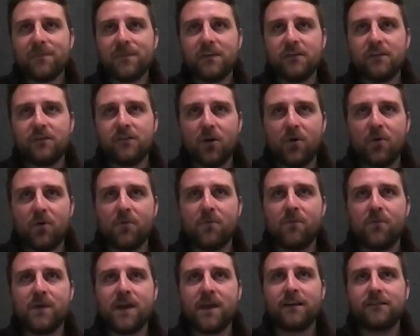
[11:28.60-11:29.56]
So
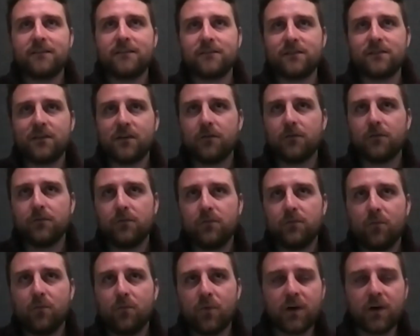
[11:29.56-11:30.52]
we asked
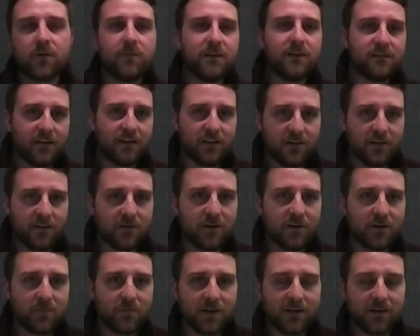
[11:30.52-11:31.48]
ourselves, where can we sell a
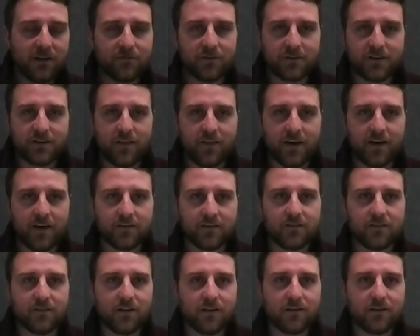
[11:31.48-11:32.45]
unit of blood for
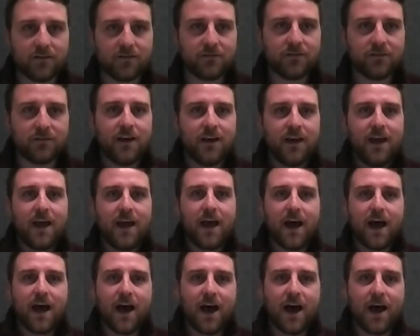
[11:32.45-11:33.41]
$10,000?
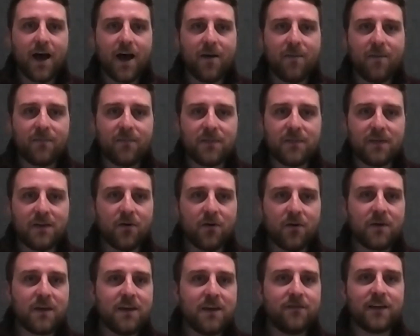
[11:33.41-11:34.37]

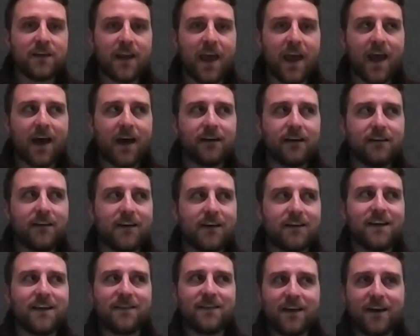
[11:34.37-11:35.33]
Even at a
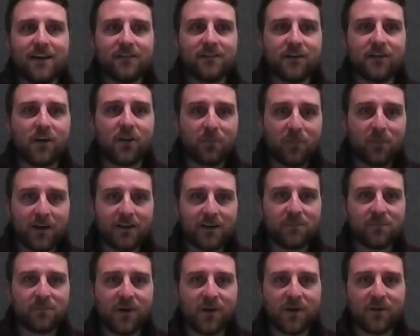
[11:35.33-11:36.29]
$10,000
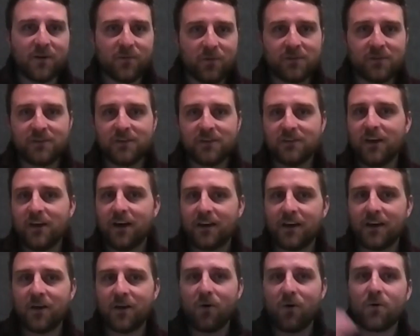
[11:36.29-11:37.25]
price point, we're still
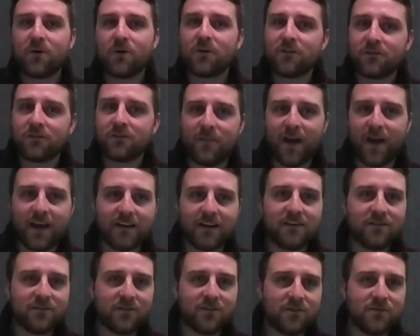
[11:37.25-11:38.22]
talking orders of
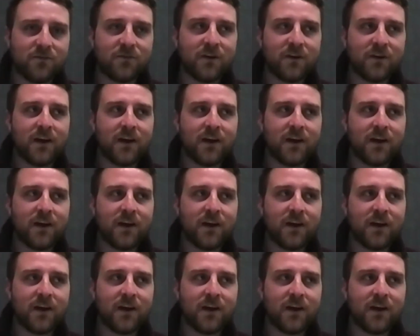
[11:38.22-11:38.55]
magnitude